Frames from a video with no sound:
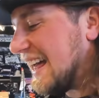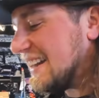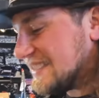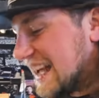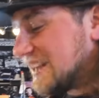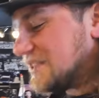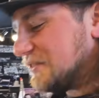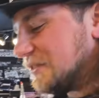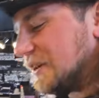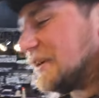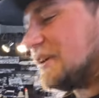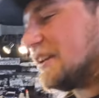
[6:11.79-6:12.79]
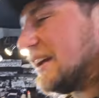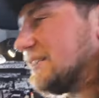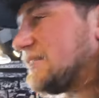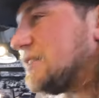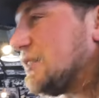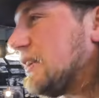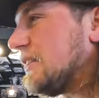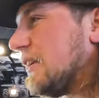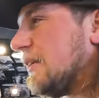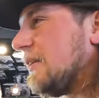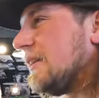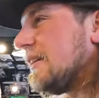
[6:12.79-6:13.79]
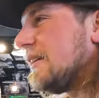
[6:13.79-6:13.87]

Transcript: that is actually very nice to drink though. Yes.